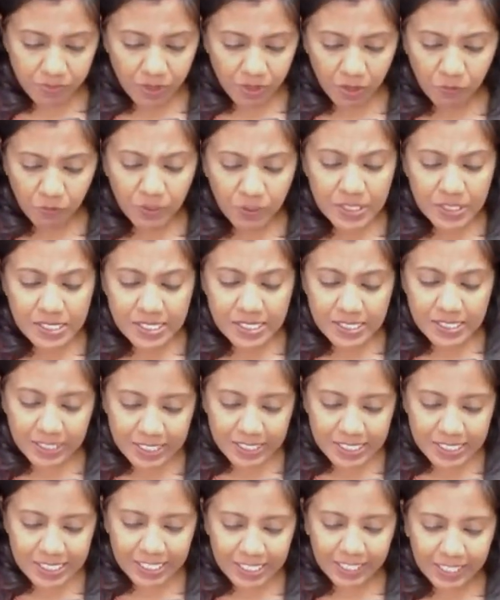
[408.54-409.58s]
verses
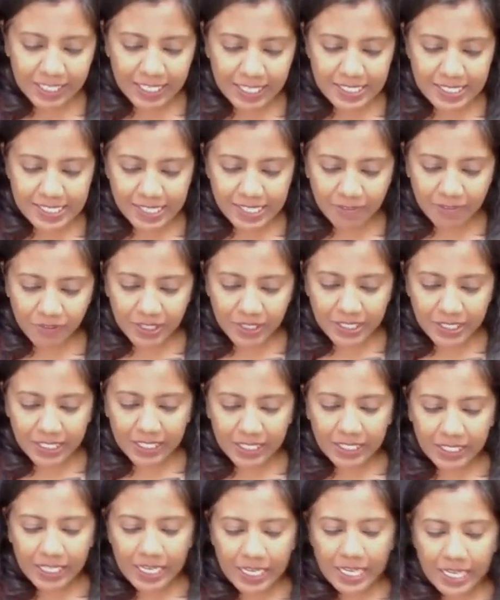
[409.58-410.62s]
16 and 17
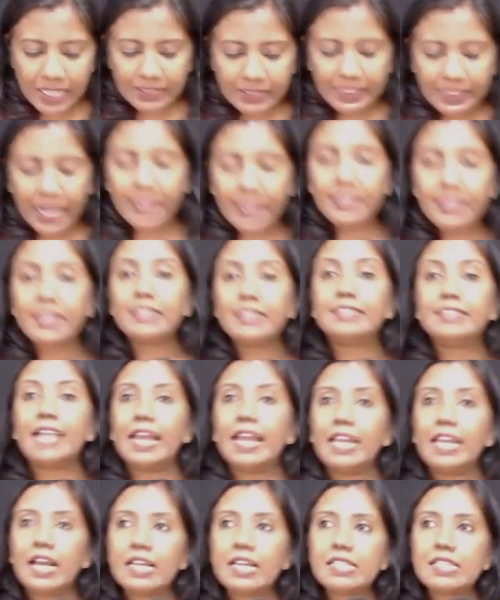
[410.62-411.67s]
that
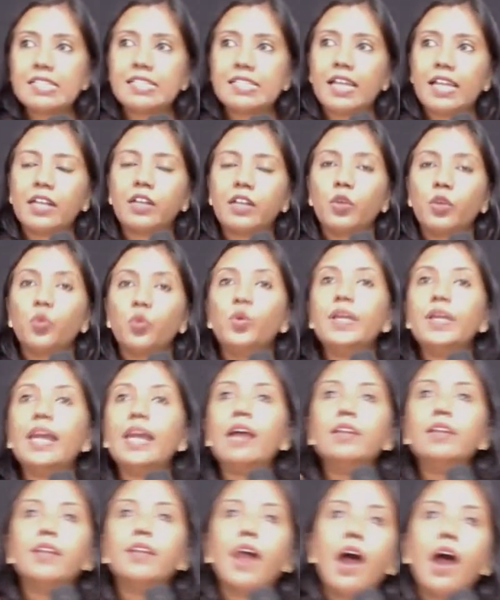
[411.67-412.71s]
tell us that we
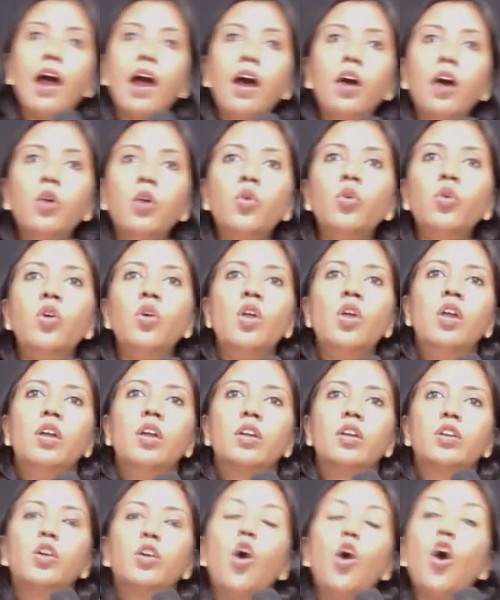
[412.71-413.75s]
are now
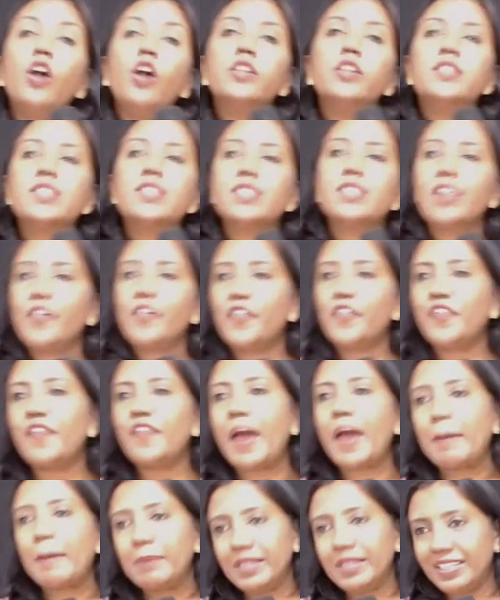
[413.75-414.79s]
God's
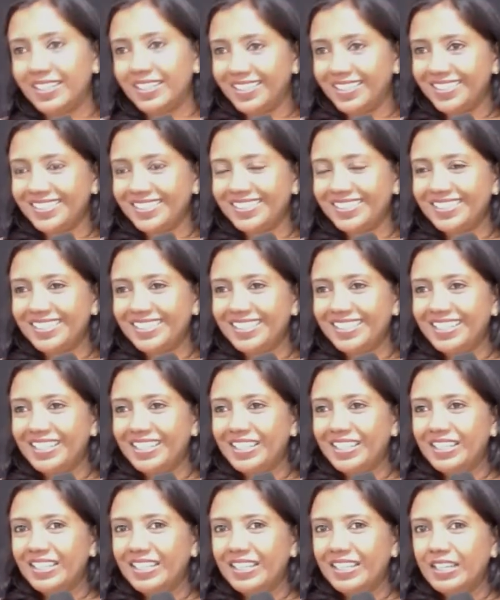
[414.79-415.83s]
family.
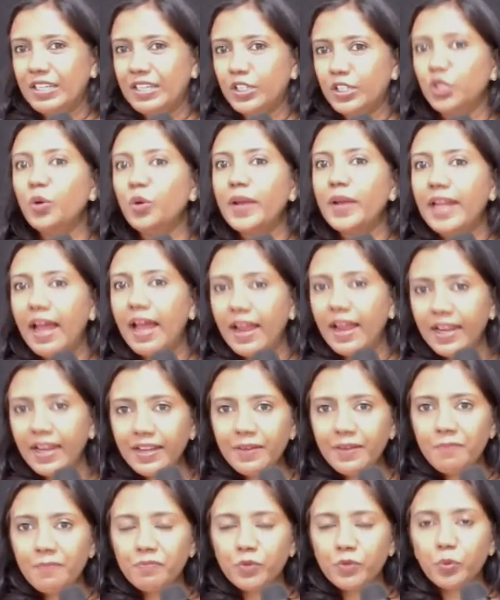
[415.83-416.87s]
You and I,
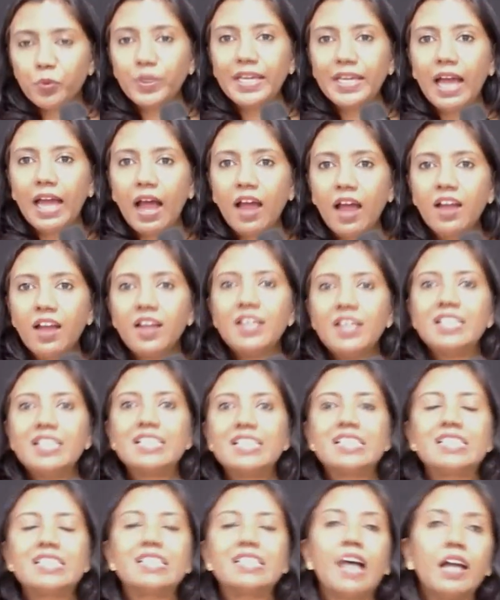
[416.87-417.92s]
we are
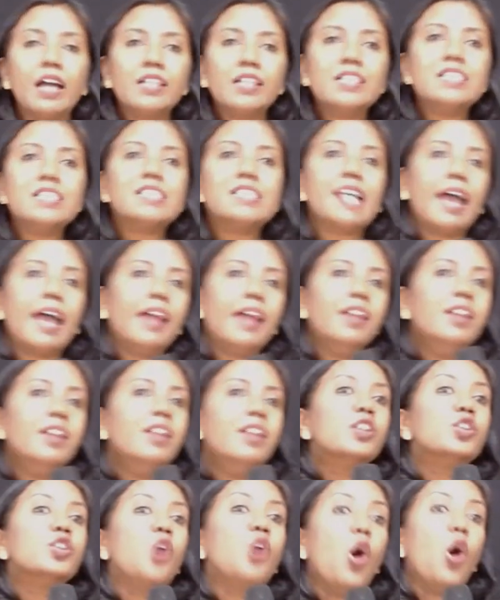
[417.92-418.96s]
sons and
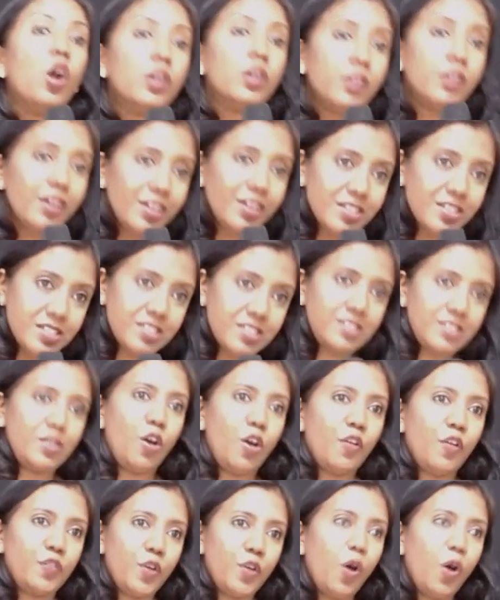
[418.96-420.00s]
daughters
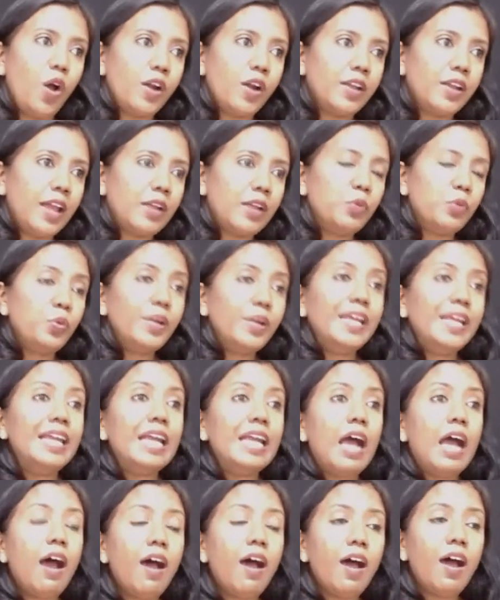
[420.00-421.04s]
of God. And we
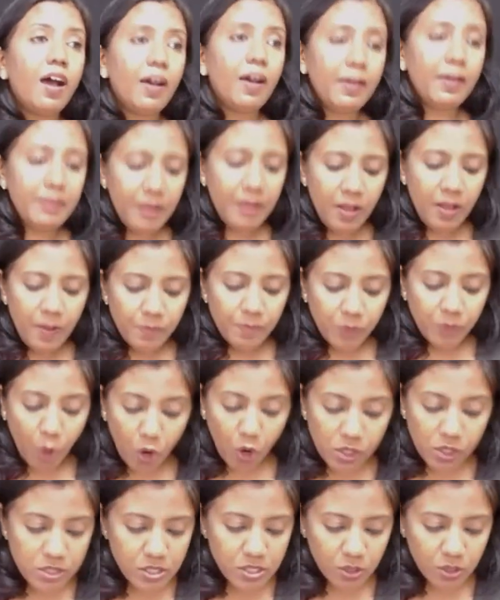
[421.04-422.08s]
are
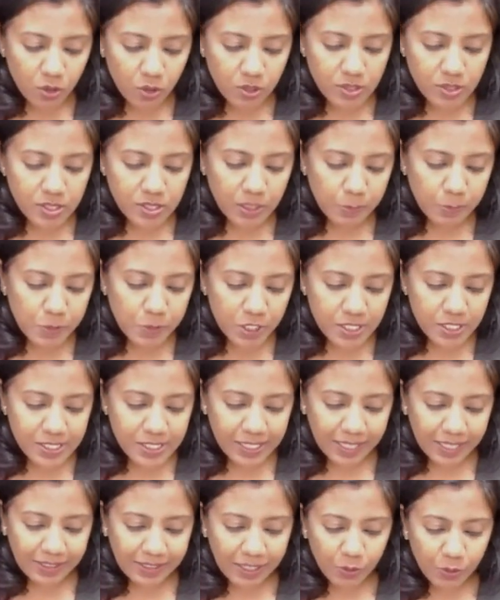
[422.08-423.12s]
also, scriptures
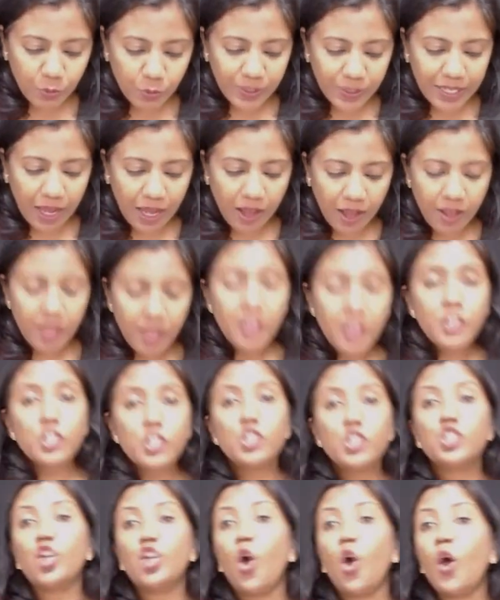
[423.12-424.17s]
say that we are
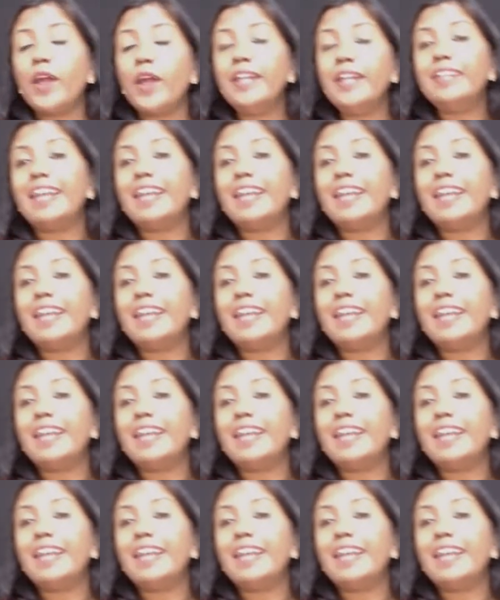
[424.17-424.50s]
joint